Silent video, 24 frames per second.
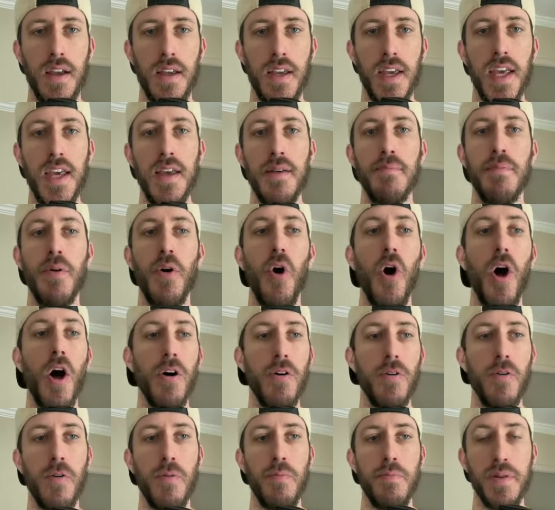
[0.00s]
keep
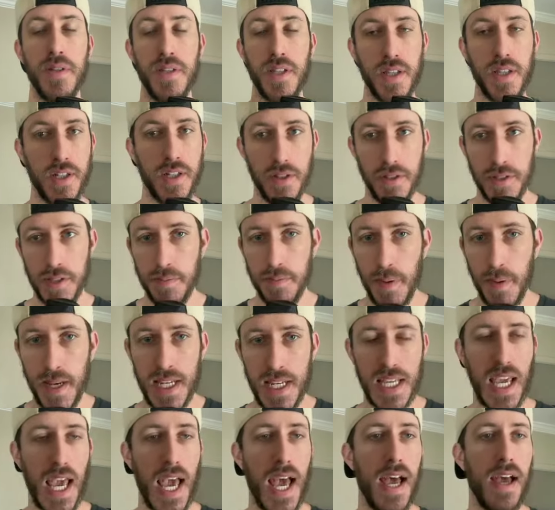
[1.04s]
low positional
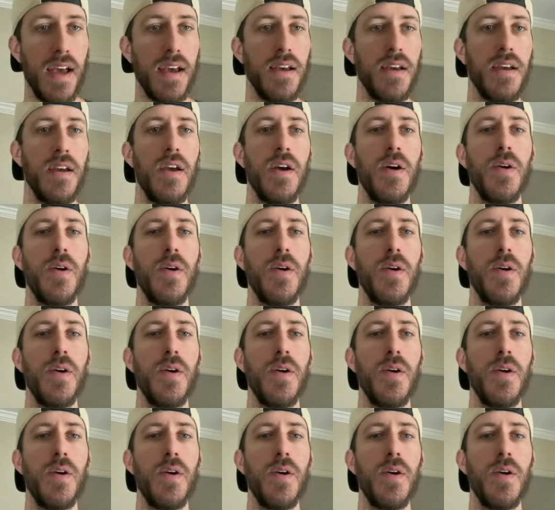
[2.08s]
spending at?